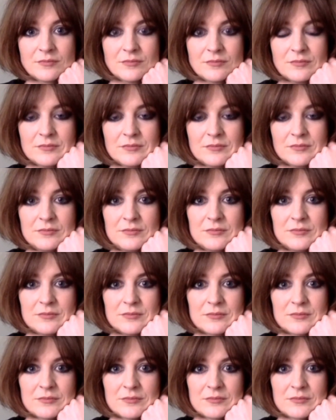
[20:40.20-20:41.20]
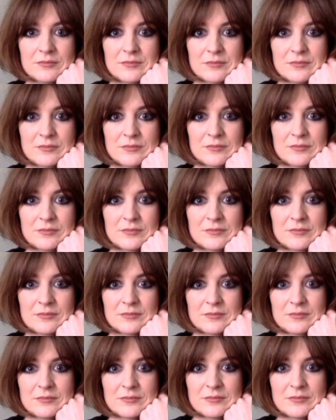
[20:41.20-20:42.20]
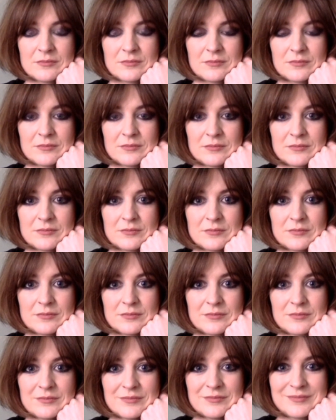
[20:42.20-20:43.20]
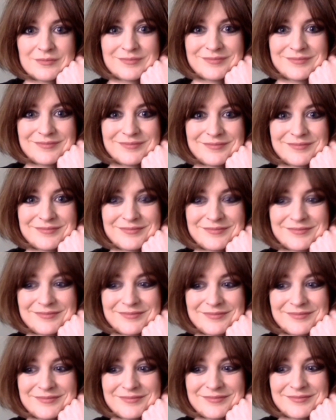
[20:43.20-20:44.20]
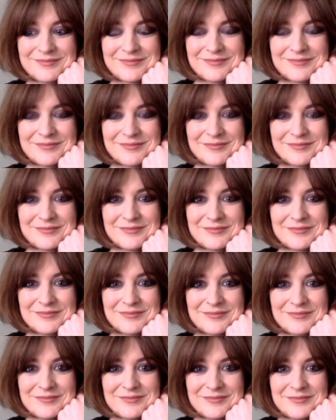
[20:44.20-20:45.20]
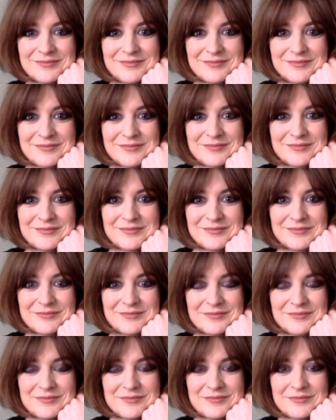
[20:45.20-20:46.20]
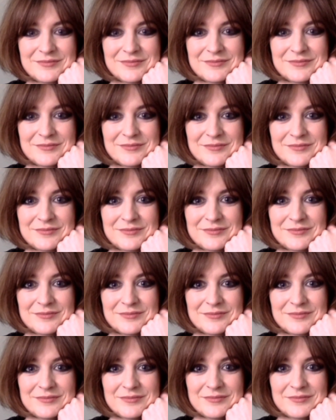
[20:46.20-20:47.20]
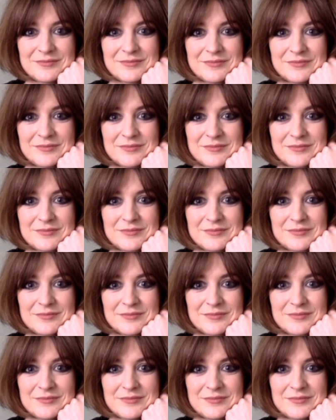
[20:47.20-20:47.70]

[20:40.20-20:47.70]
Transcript: (silent)